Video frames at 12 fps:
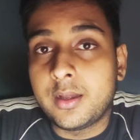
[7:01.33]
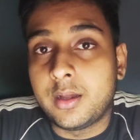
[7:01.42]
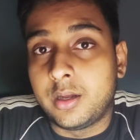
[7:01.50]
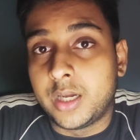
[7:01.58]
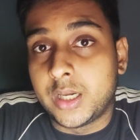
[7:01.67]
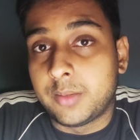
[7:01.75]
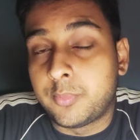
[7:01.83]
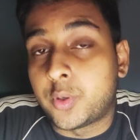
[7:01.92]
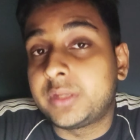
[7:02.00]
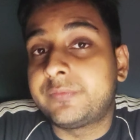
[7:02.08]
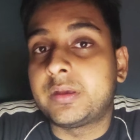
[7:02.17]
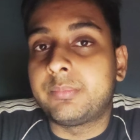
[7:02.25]

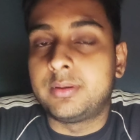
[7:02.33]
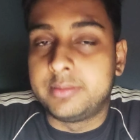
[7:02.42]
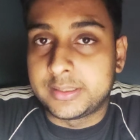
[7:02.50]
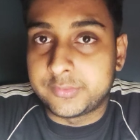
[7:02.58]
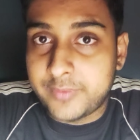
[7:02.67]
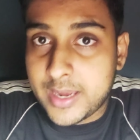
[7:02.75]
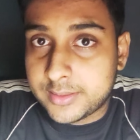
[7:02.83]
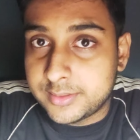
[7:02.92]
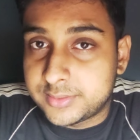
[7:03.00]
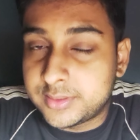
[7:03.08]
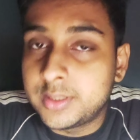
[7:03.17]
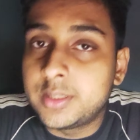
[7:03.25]
modifiable risk
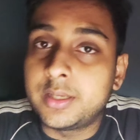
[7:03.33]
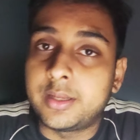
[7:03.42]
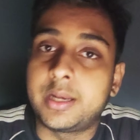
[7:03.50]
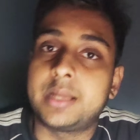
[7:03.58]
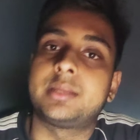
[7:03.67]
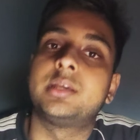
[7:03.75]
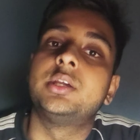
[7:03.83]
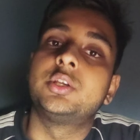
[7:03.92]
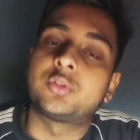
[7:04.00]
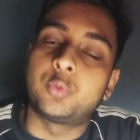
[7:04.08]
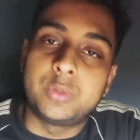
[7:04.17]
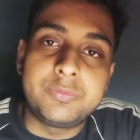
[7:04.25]
factors, right?
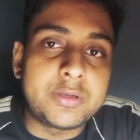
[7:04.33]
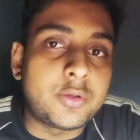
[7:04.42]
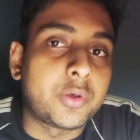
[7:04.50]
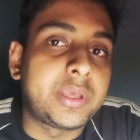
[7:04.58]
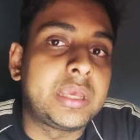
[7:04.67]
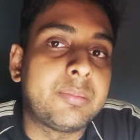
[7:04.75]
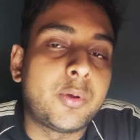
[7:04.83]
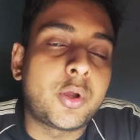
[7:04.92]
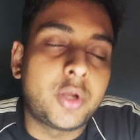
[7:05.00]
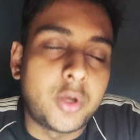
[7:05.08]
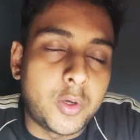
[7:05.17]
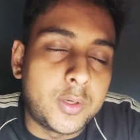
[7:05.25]
So we were talking
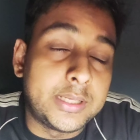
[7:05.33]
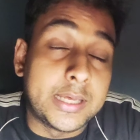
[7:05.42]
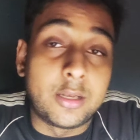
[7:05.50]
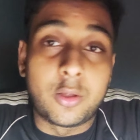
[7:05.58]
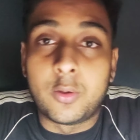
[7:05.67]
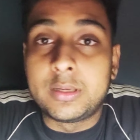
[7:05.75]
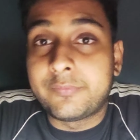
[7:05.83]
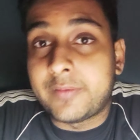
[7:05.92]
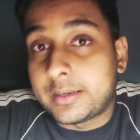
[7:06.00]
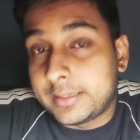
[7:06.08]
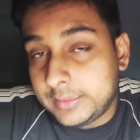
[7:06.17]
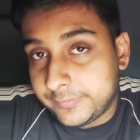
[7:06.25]
about non-alcoholic
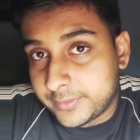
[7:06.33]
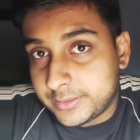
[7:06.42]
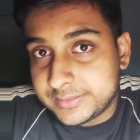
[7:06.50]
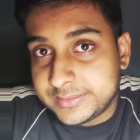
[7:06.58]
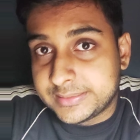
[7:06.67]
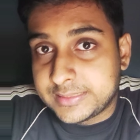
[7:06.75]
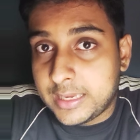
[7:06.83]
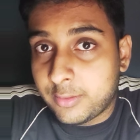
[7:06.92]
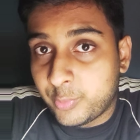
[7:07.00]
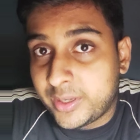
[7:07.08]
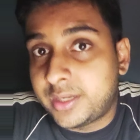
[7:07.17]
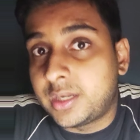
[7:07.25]
fatty liver disease. I
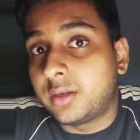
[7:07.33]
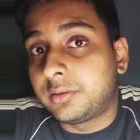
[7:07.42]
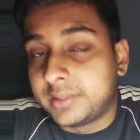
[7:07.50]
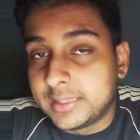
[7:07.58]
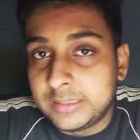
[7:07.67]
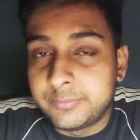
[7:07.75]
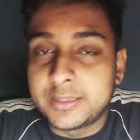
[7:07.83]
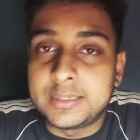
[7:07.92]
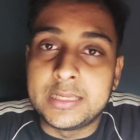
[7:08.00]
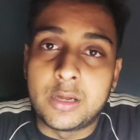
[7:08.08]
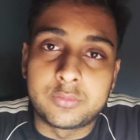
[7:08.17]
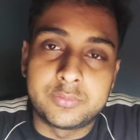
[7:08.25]
went
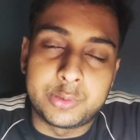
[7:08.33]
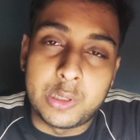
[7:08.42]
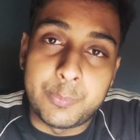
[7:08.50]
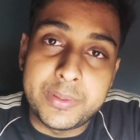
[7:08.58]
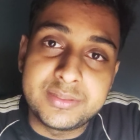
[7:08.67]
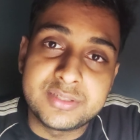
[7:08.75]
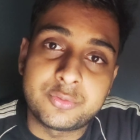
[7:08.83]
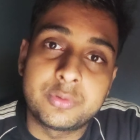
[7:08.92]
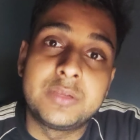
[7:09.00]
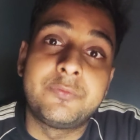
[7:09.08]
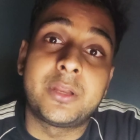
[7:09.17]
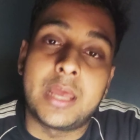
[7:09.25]
deliberately out of the topic just to
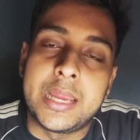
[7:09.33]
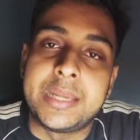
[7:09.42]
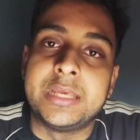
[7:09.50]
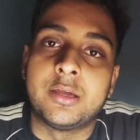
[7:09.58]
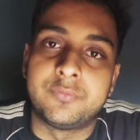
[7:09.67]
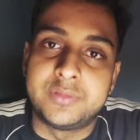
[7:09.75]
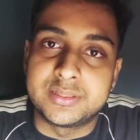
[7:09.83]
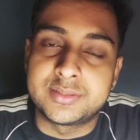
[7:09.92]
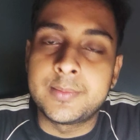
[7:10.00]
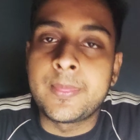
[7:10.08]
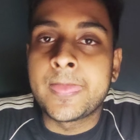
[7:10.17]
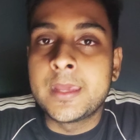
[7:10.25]
give you an idea of this.